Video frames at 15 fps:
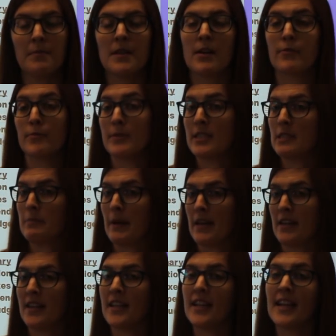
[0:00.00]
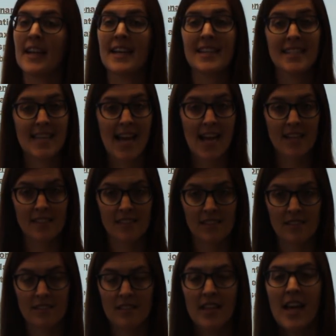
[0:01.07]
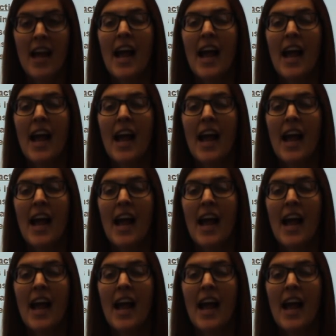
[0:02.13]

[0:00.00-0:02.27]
government spending and taxes.